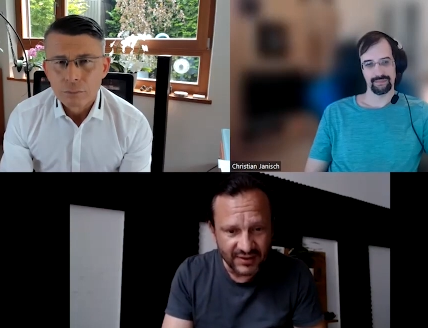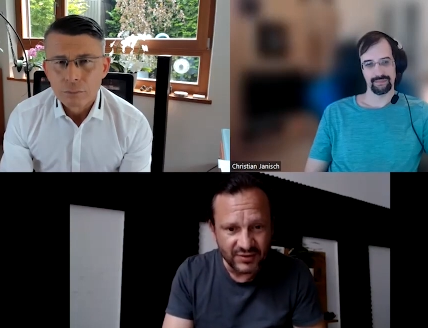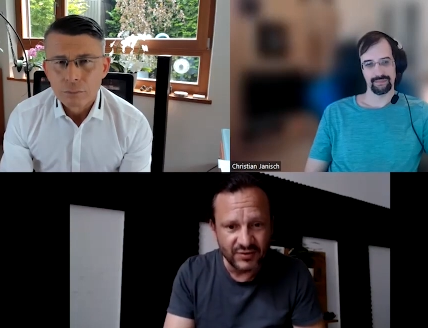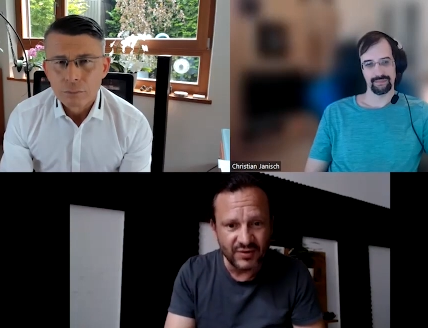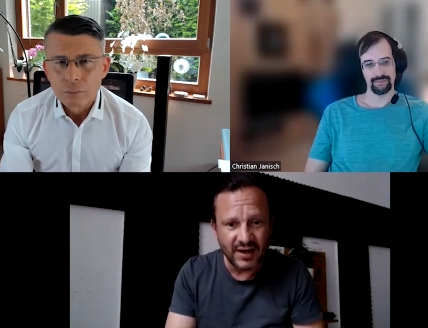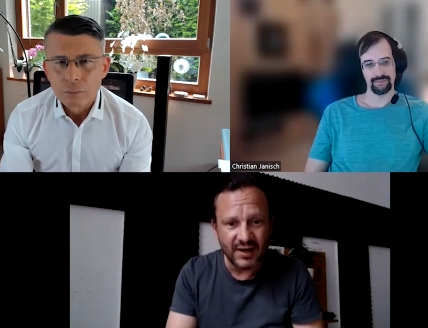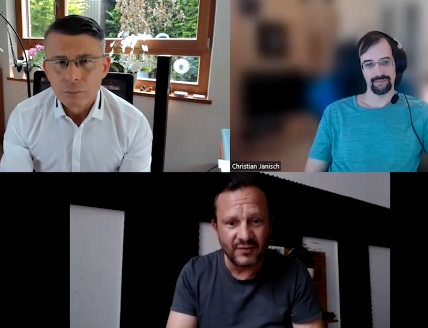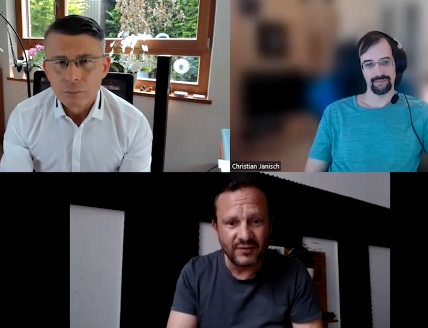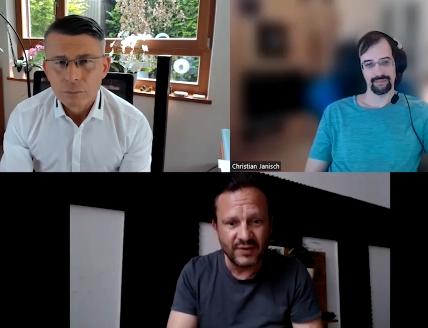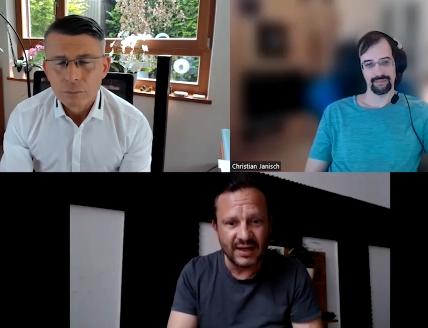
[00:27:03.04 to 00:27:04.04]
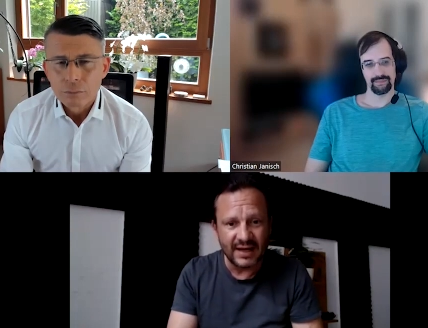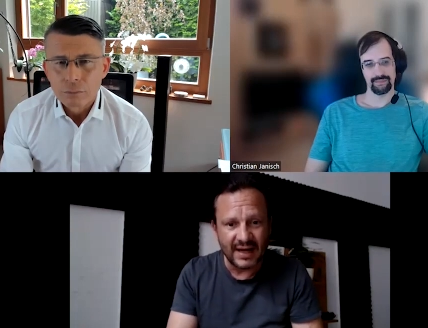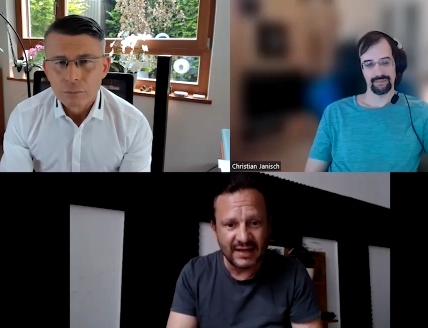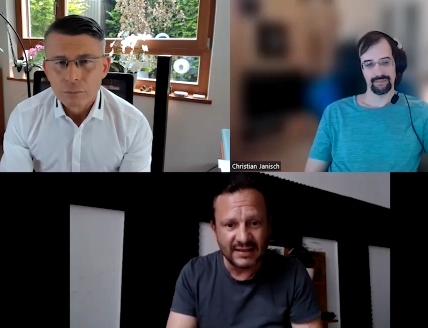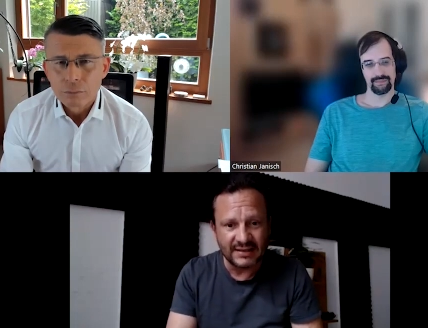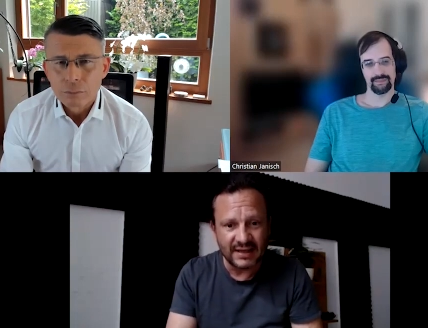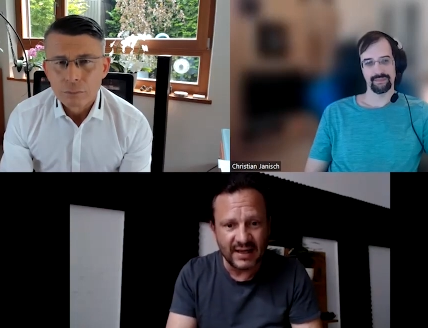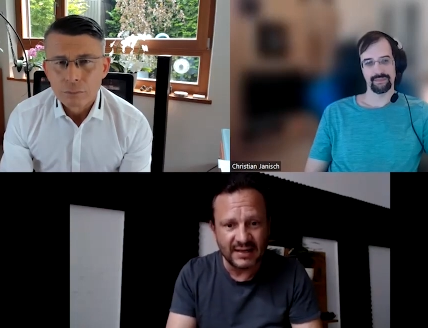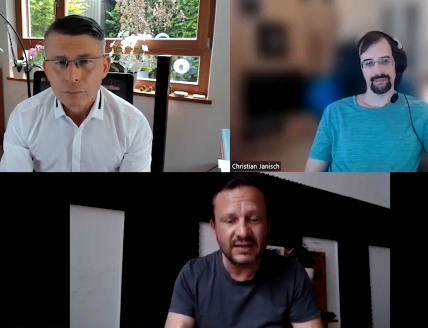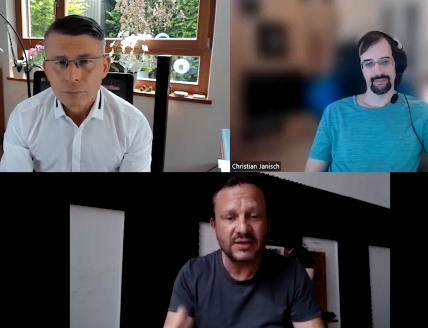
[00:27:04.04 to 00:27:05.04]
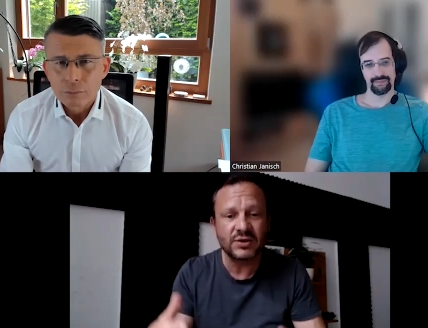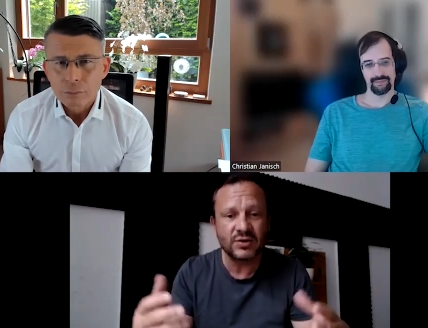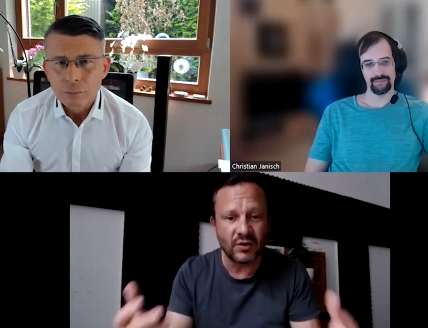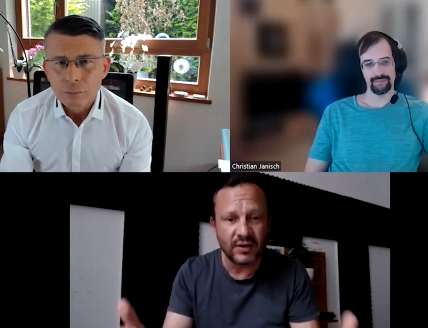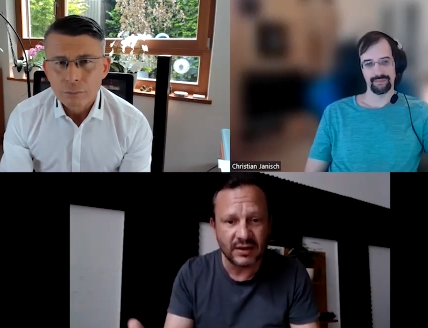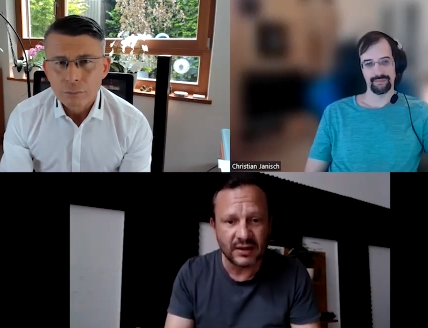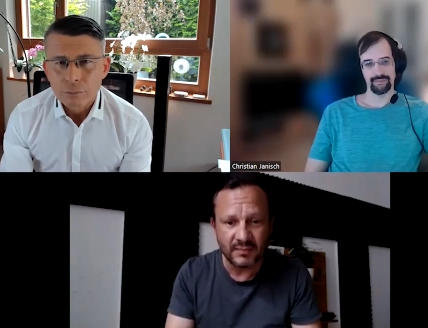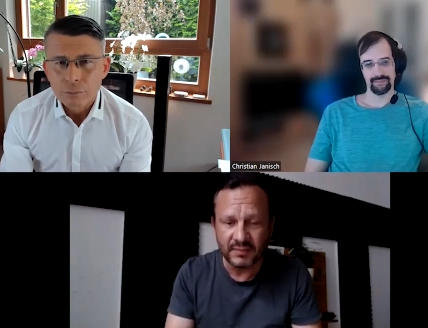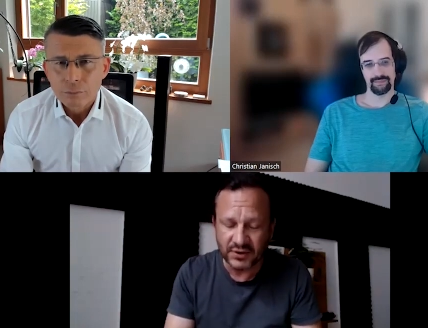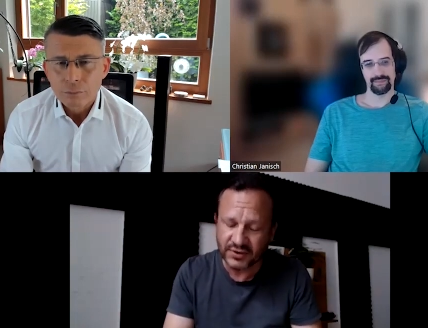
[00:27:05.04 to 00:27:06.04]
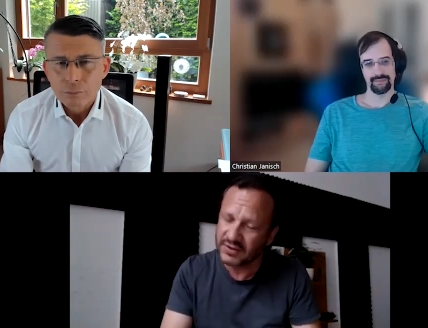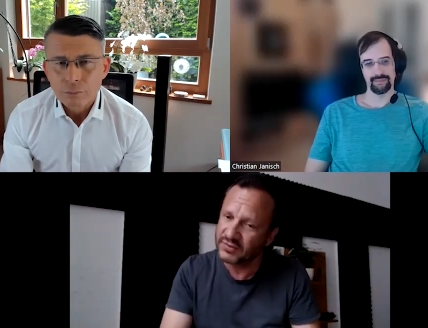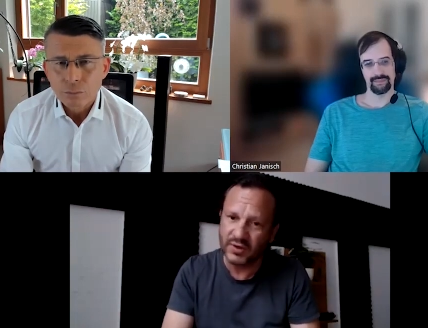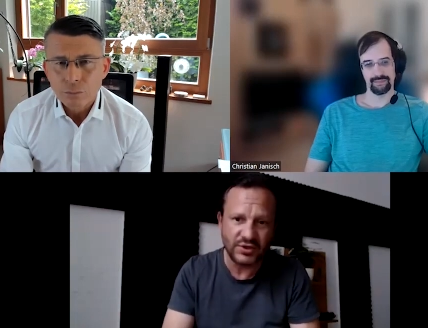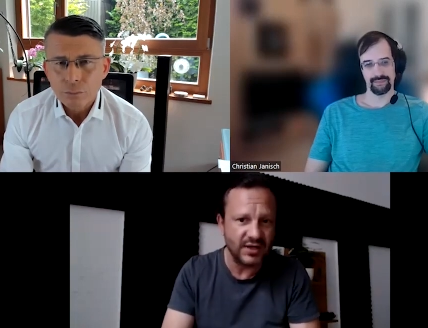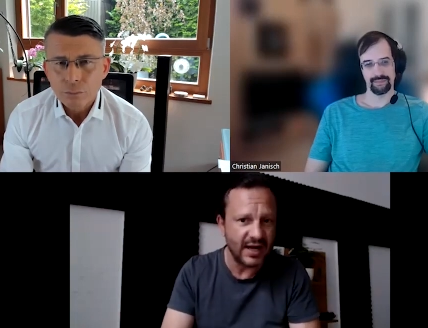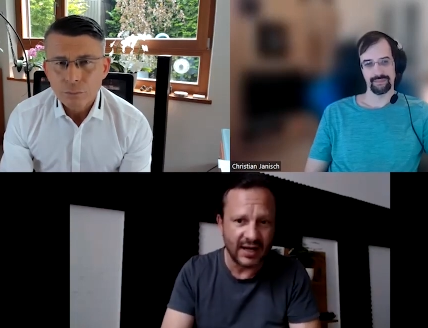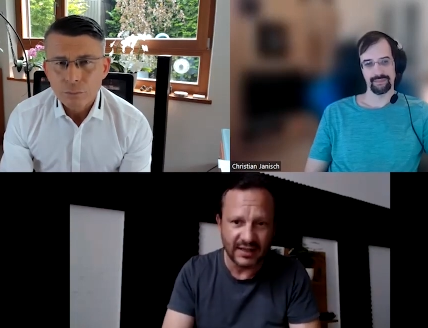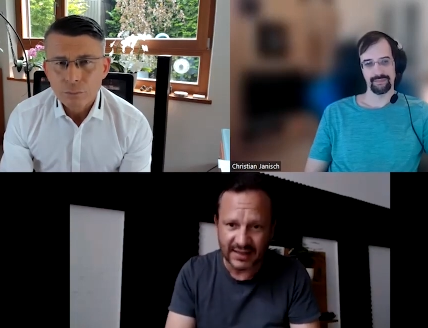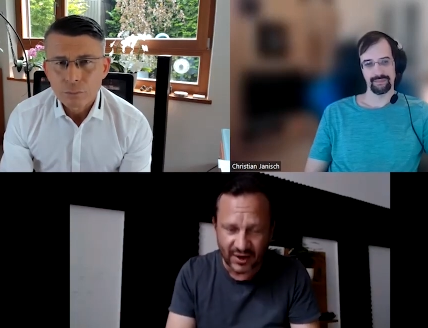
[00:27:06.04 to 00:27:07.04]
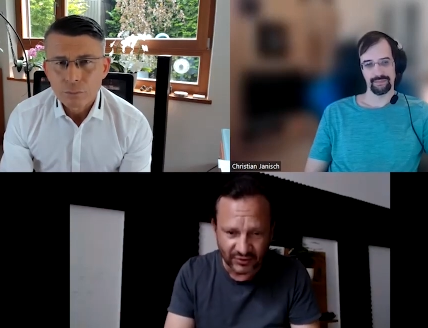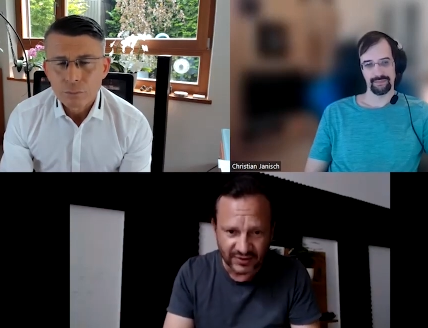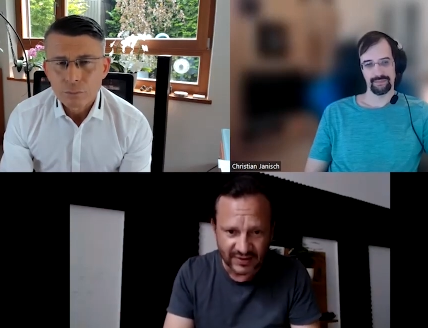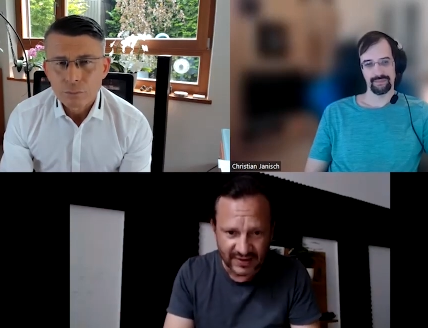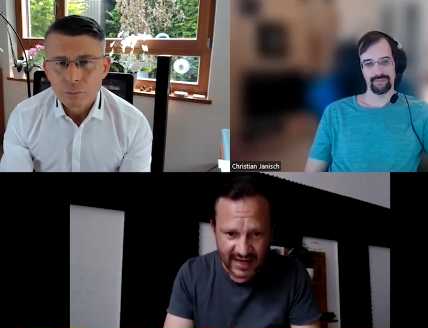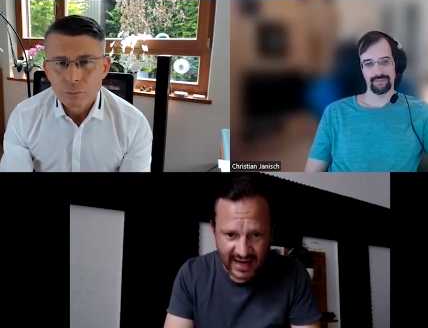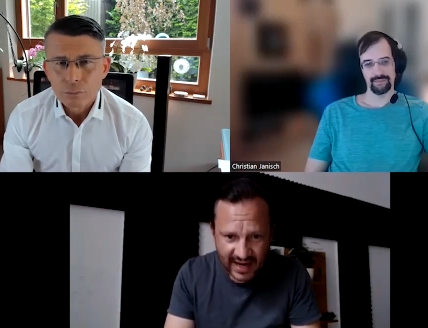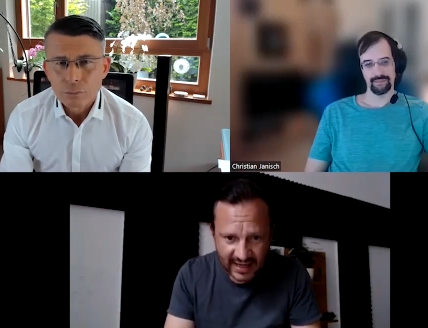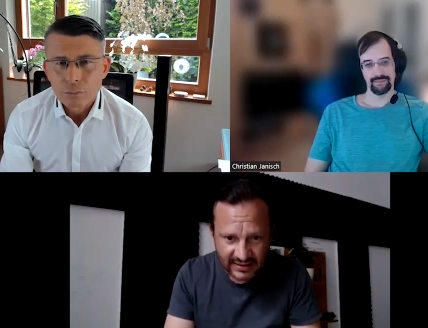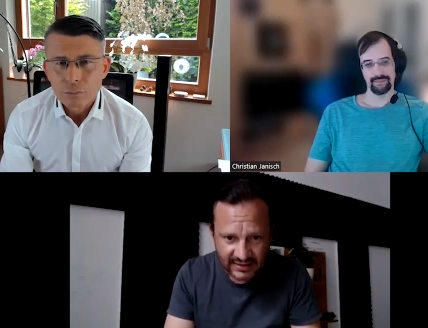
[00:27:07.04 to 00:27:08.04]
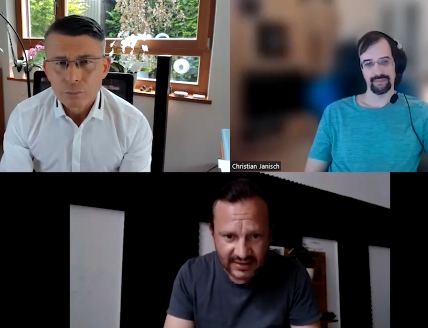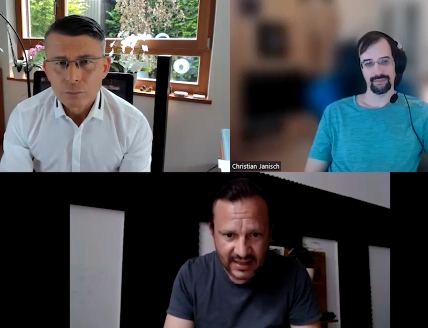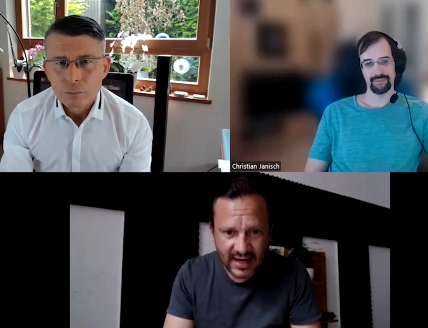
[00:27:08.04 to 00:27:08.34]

Speaker 1: to uh, realize his historical ambitions, which he undoubtedly has.